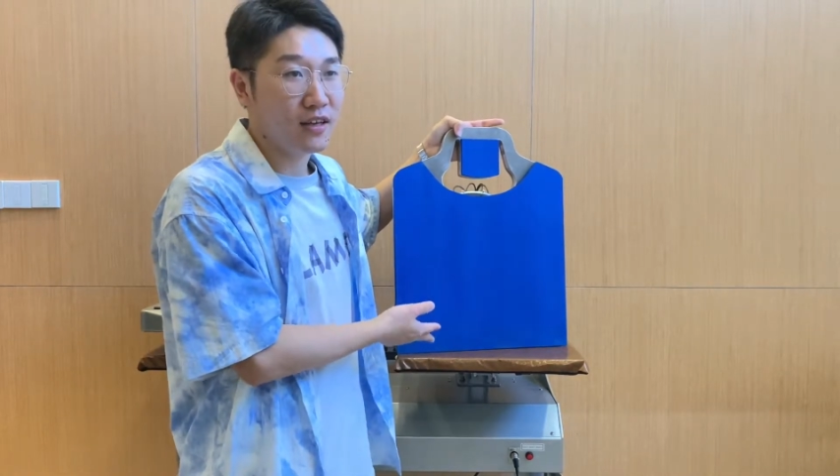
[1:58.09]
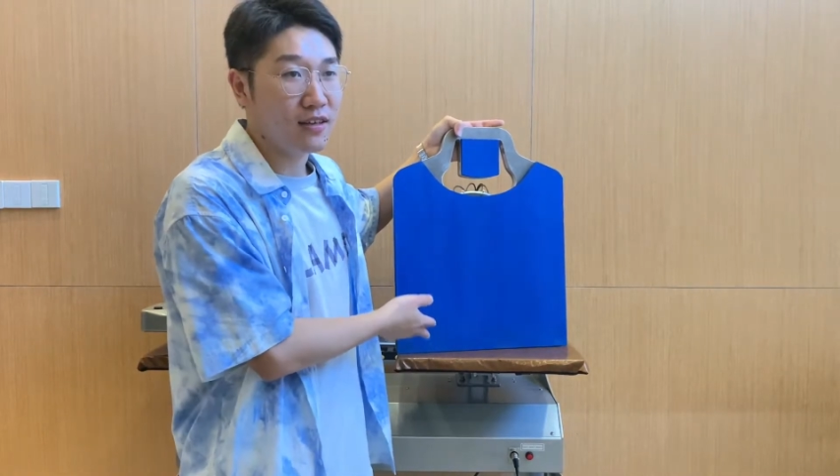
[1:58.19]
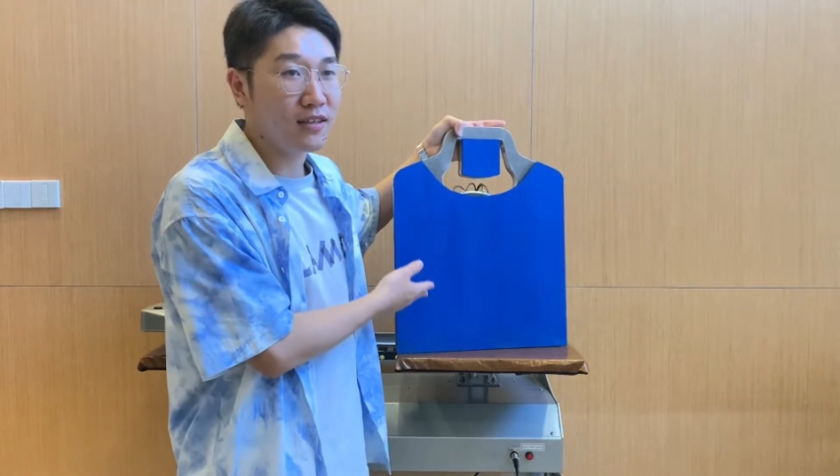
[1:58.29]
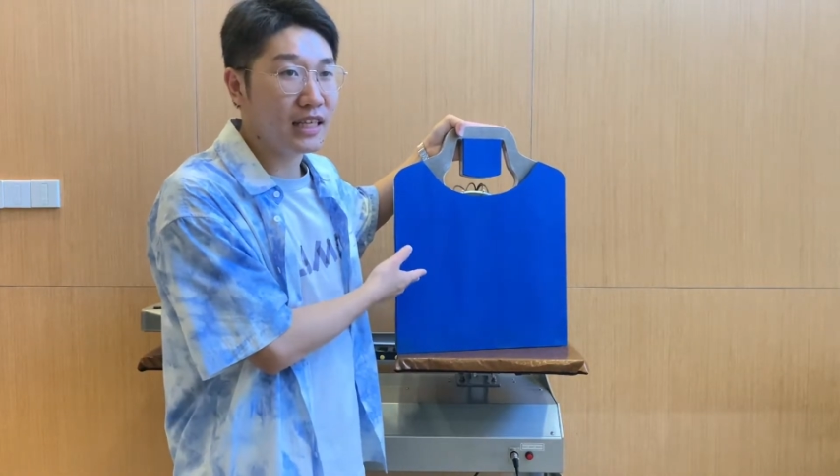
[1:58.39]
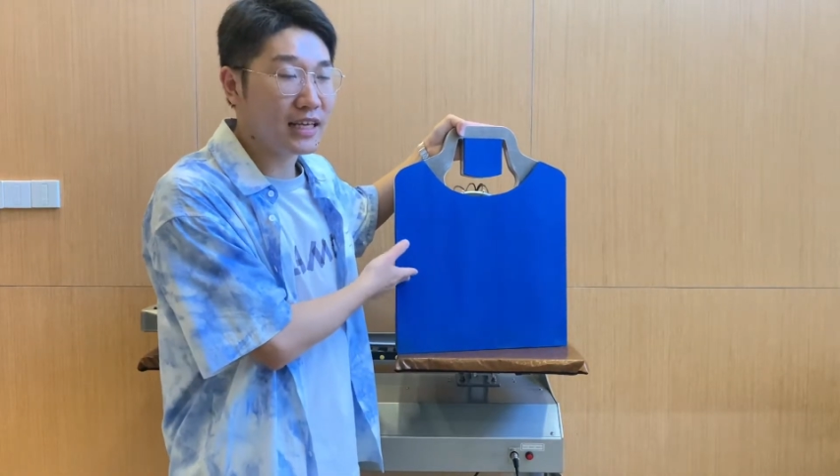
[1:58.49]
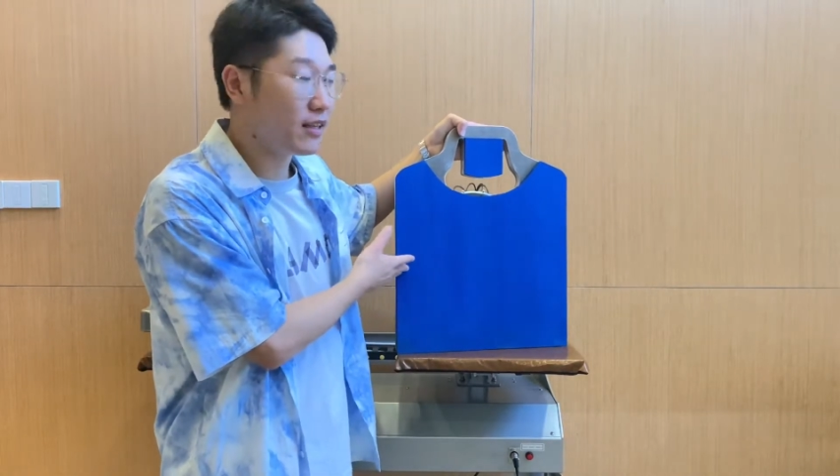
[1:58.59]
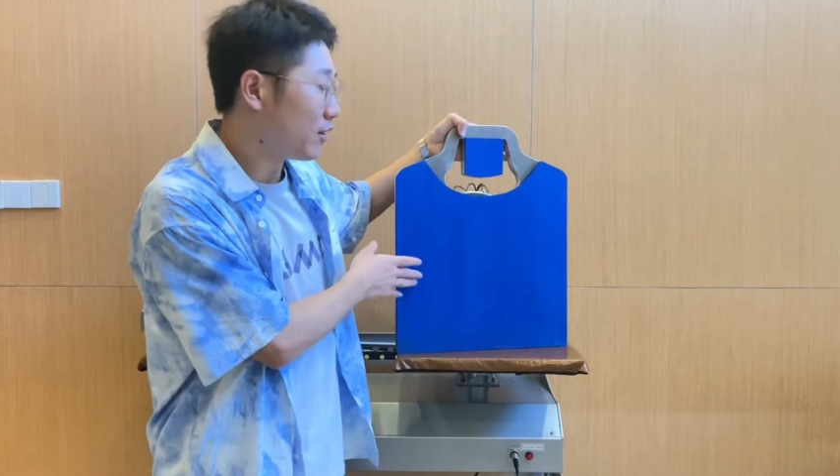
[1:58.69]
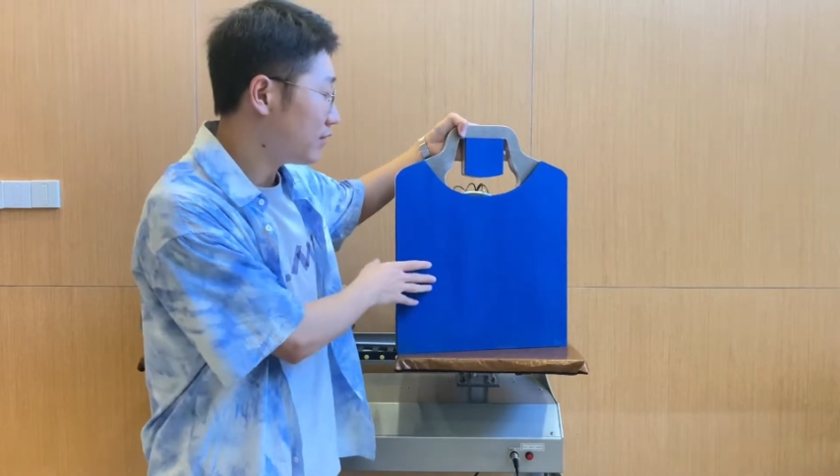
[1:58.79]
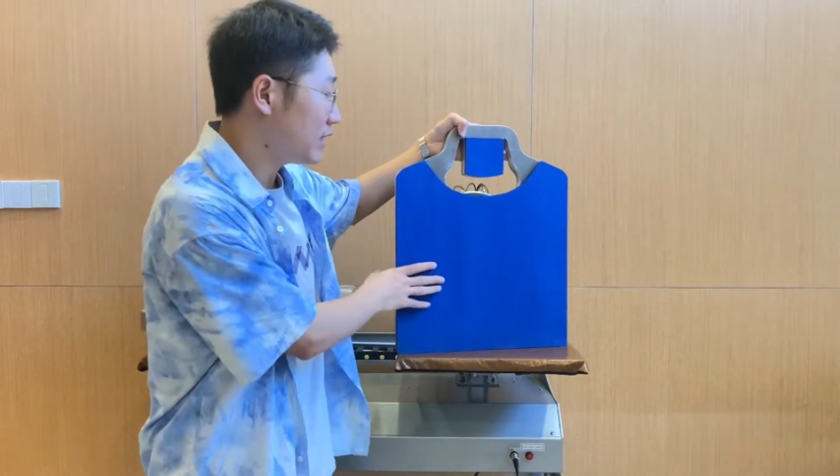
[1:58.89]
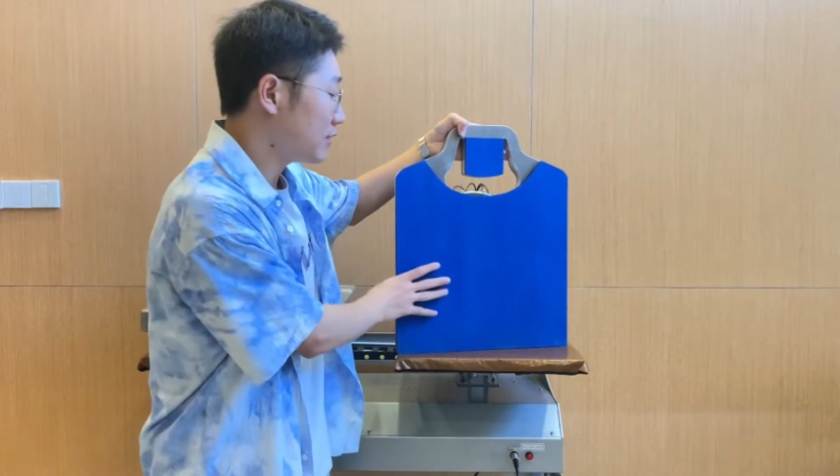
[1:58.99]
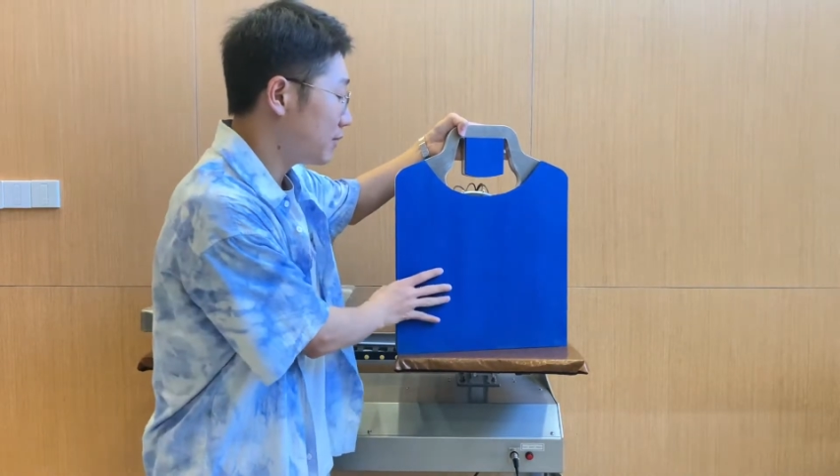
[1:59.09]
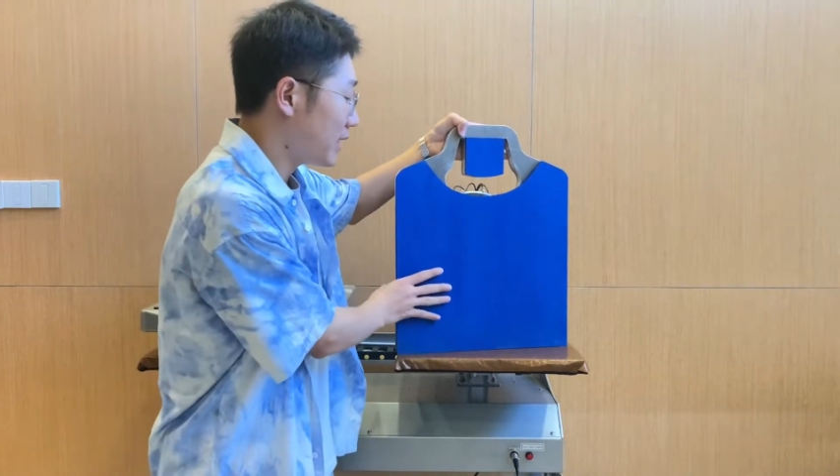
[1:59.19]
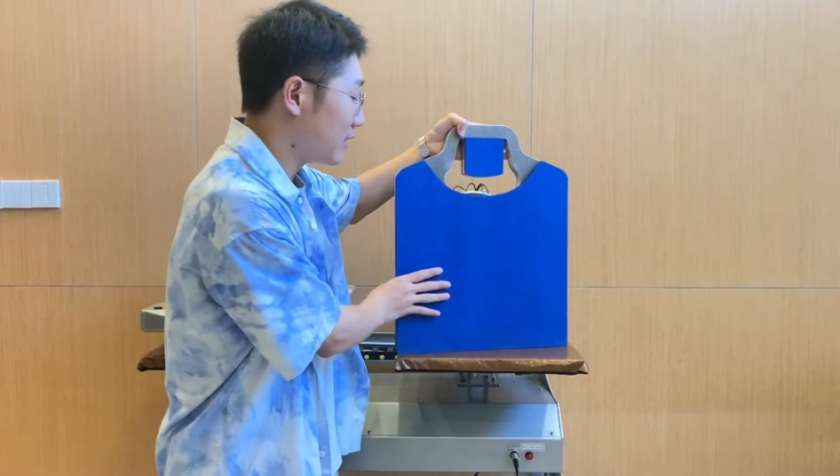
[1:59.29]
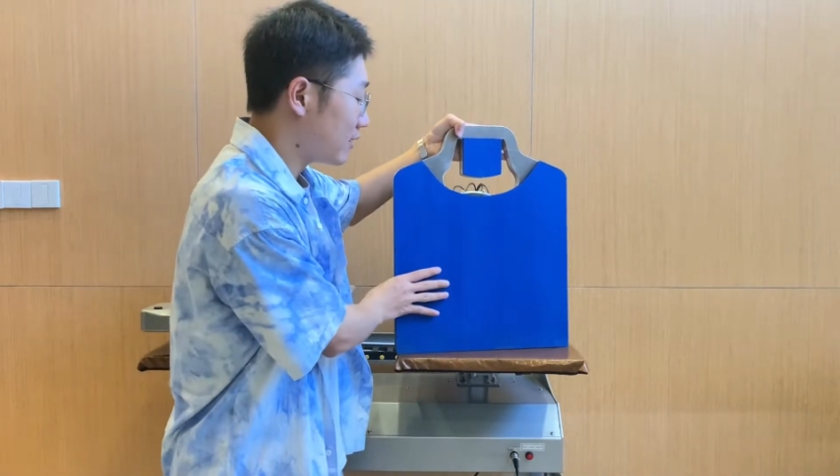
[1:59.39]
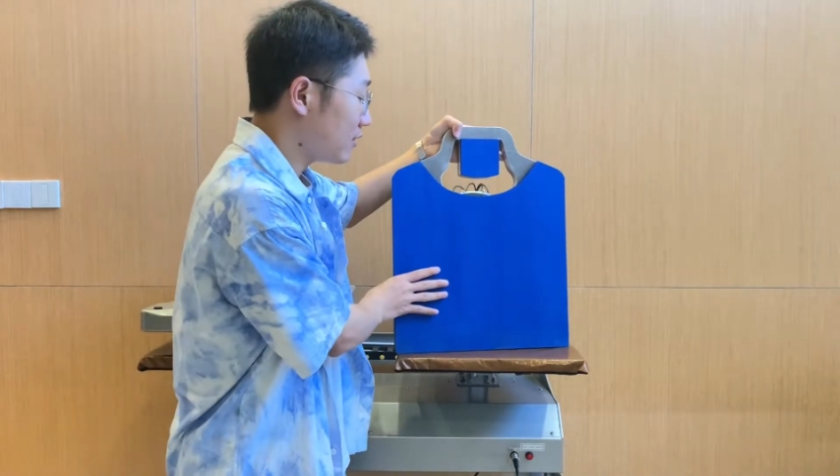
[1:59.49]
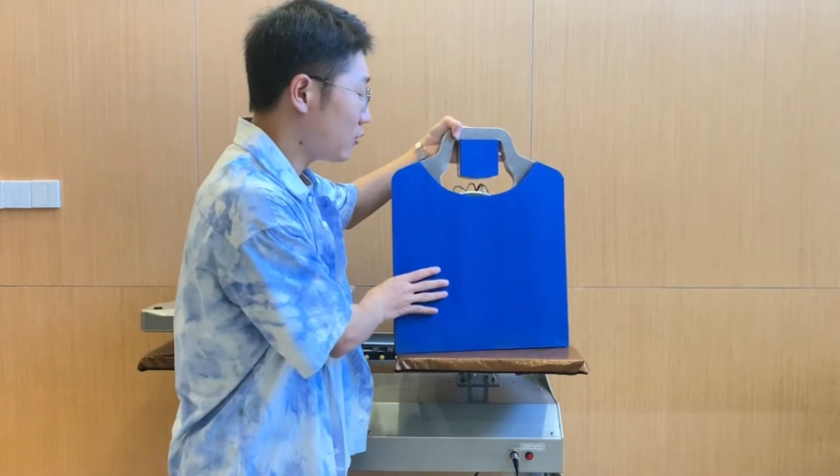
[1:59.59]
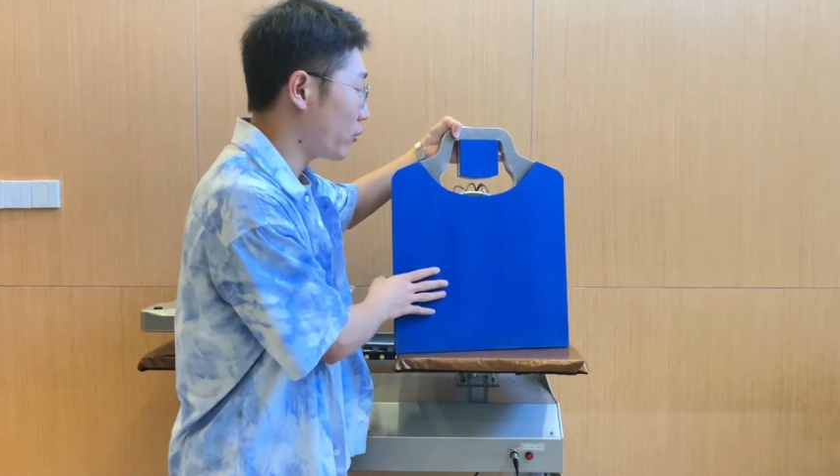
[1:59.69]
The name of this platen,